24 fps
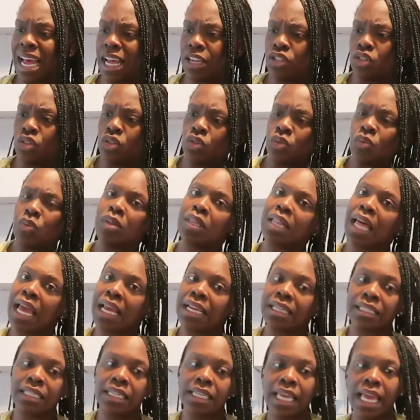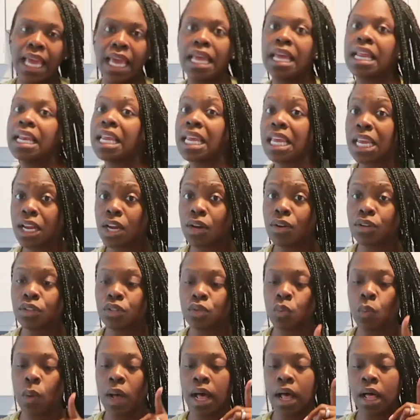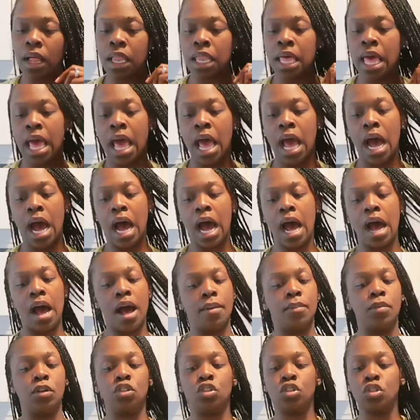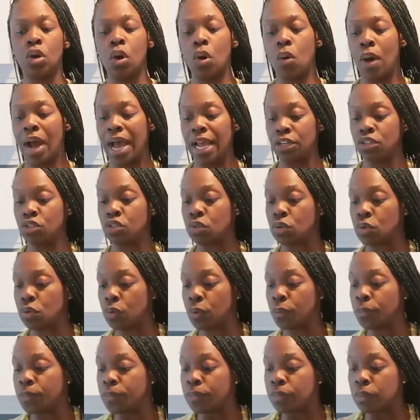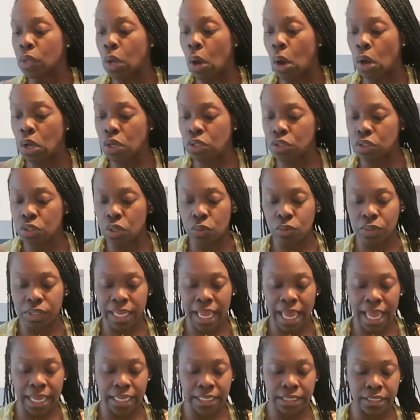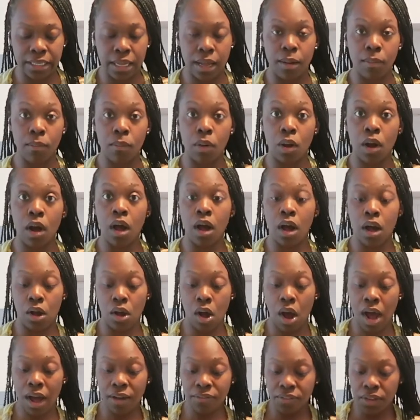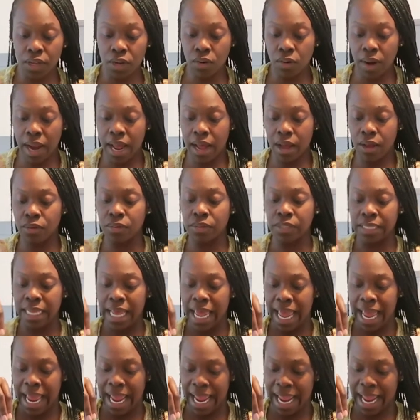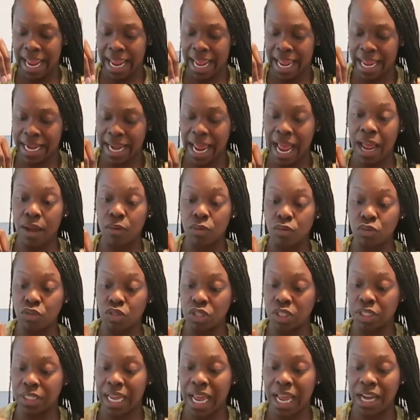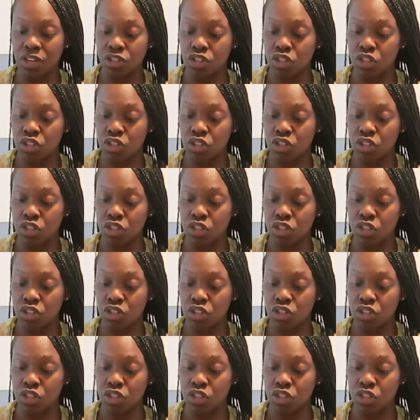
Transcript: gnats do like to get in here as well. So I do also take some coffee grounds, and I will just kind